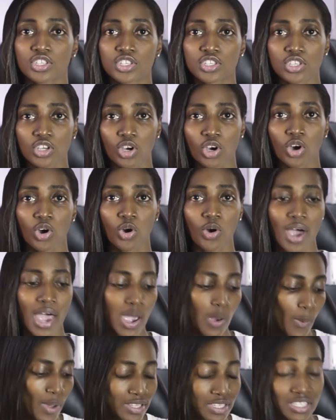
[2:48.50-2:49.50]
So
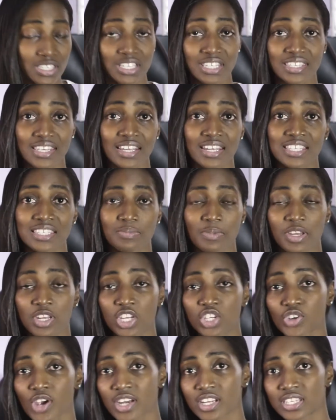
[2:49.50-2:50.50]
I went into the settings
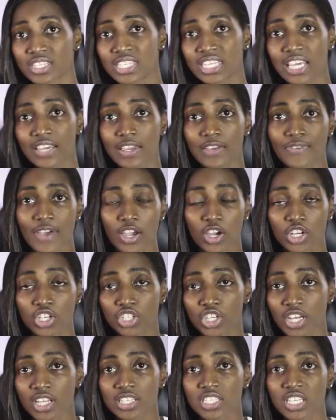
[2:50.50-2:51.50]
menu, tried to see if I could
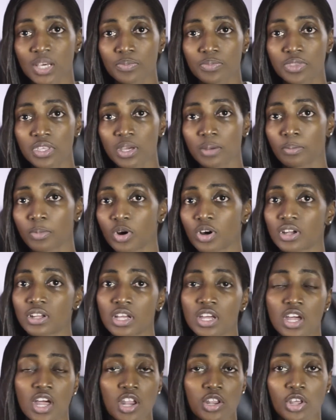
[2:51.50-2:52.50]
change something, but
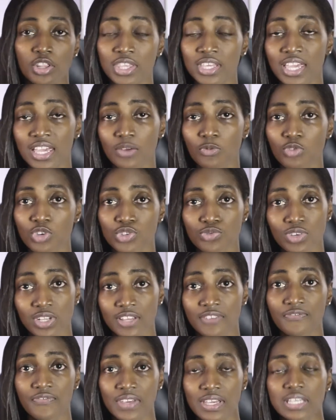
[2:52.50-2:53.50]
nothing was really
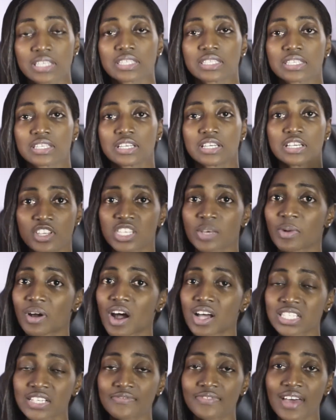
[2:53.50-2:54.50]
fixed. So
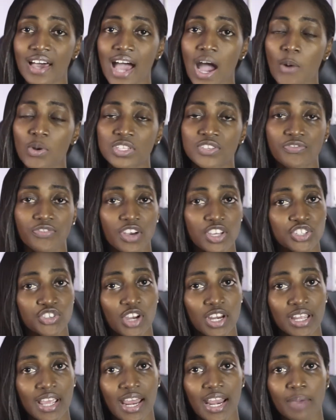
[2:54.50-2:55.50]
because of that, I was
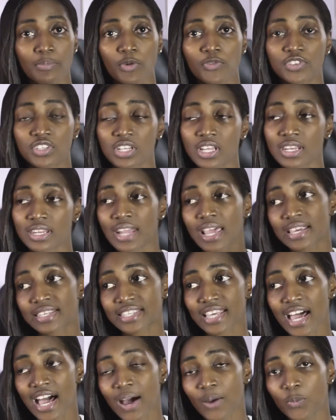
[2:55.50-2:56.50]
frustrated and I moved to the
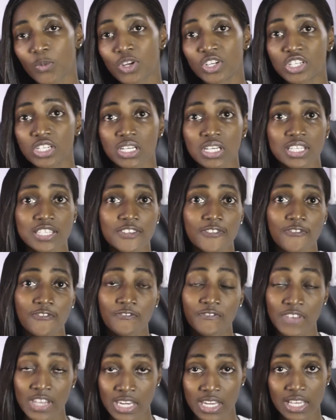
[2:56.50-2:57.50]
next app, which is
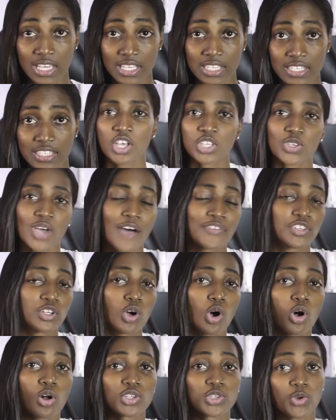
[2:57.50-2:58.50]
Fenix. So after
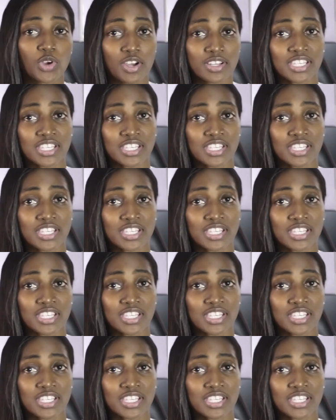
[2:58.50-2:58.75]
the whole Twitter